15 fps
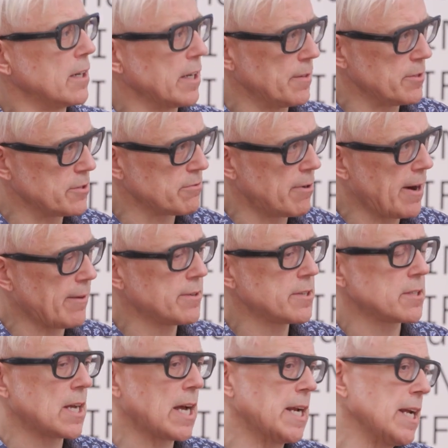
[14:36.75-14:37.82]
In this
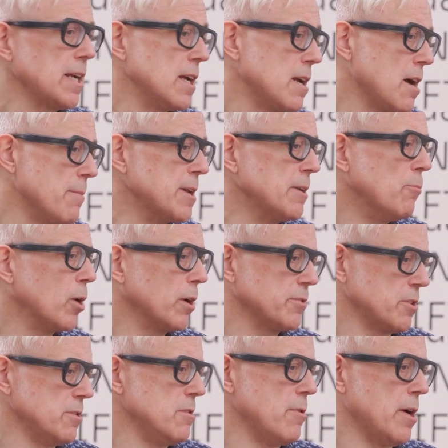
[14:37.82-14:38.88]
round, and it can come in one of
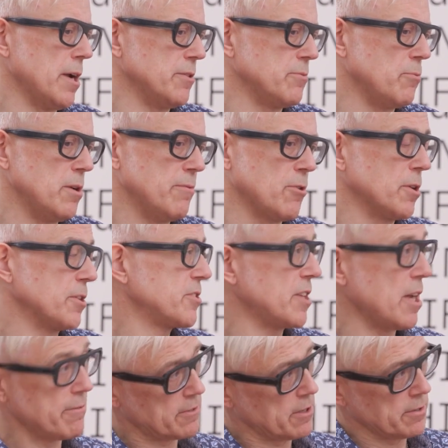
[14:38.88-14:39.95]
two ways. We've got a
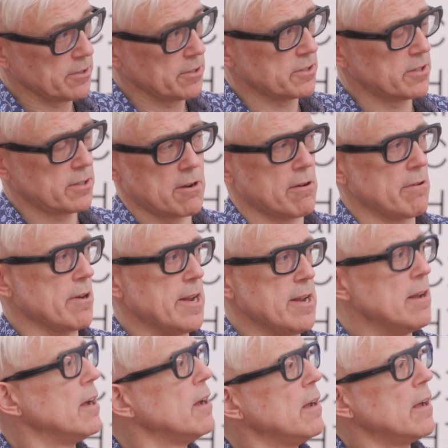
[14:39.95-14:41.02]
safe note that's
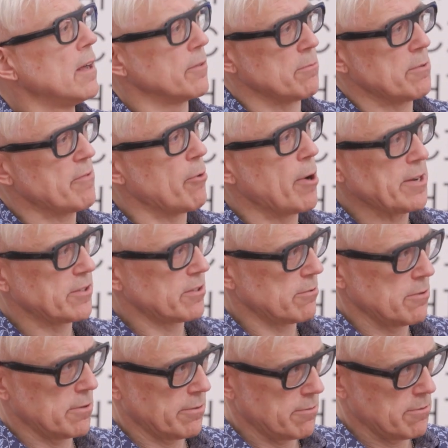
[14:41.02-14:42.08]
currently that we've raised
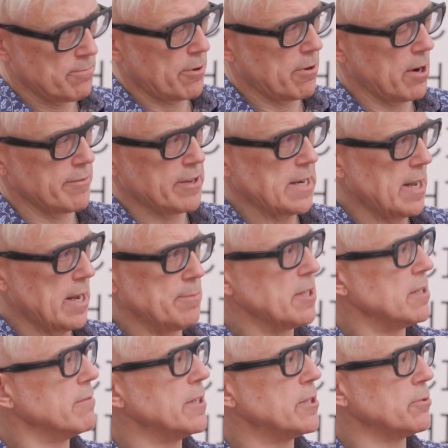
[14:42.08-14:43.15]
through private named
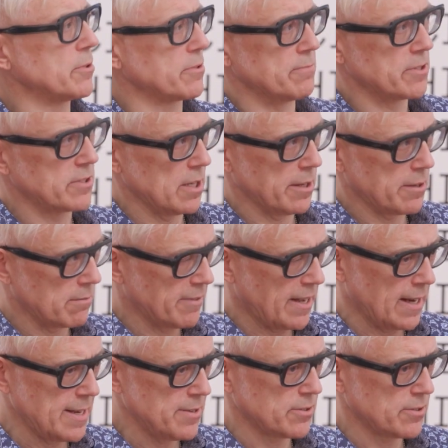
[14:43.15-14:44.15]
individuals from Silicon Valley.